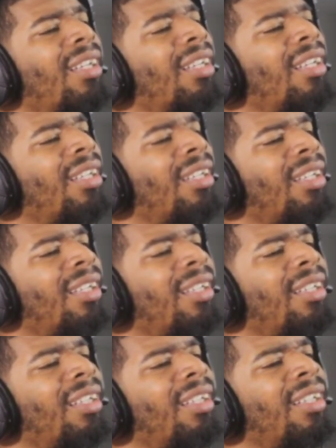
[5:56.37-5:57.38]
on our planet?
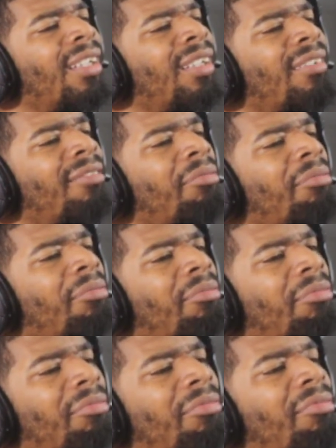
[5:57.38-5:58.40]
Check out more of my
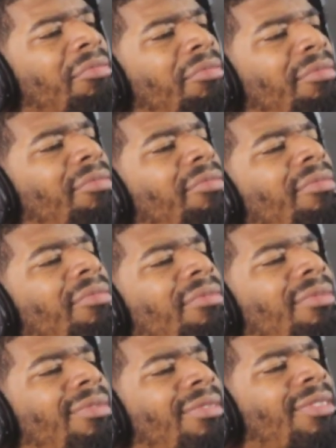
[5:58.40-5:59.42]
videos, and don't forget
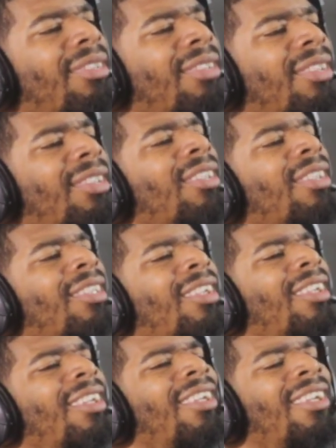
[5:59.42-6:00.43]
to subscribe.
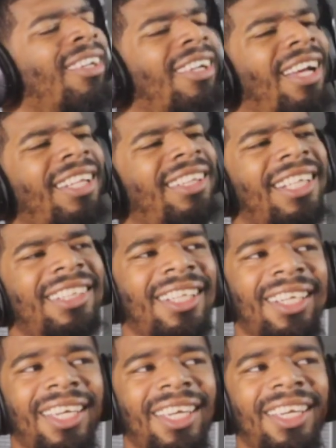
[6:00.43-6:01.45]
I think they
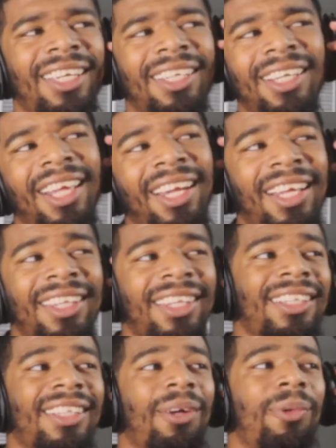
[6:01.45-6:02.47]
can, and I think they